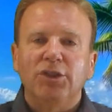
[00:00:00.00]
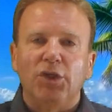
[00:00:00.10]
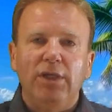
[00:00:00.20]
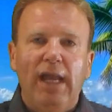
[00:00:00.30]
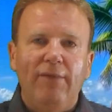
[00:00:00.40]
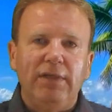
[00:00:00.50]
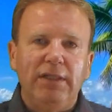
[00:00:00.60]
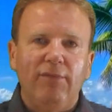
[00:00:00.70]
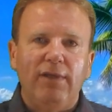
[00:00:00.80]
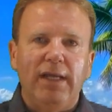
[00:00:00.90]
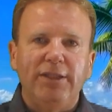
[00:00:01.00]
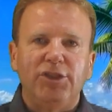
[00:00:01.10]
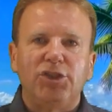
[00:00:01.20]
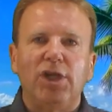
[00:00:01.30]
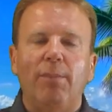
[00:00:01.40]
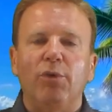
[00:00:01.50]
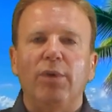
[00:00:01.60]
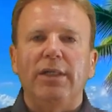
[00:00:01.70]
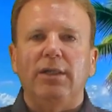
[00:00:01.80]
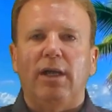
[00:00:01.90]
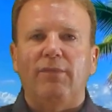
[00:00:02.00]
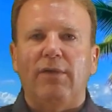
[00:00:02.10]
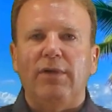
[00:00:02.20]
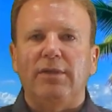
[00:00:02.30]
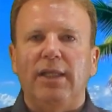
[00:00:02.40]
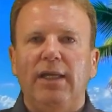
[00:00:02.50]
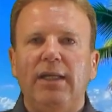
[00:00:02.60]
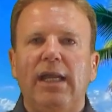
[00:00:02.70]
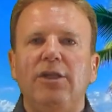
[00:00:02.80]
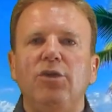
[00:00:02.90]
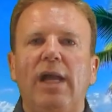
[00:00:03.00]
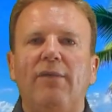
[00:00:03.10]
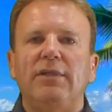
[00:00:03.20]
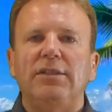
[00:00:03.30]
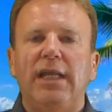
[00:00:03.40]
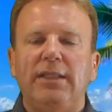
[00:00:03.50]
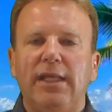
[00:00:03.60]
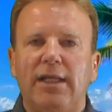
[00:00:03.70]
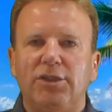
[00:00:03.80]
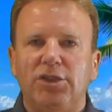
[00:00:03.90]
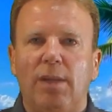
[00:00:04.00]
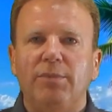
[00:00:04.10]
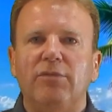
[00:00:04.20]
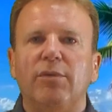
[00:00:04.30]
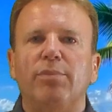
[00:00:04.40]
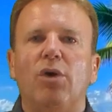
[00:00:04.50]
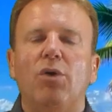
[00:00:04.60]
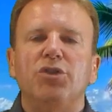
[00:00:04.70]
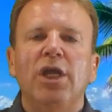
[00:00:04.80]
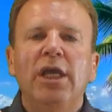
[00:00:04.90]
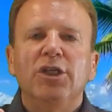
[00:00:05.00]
So you have to give a nice summary of everything, and you have to take that assumptive approach.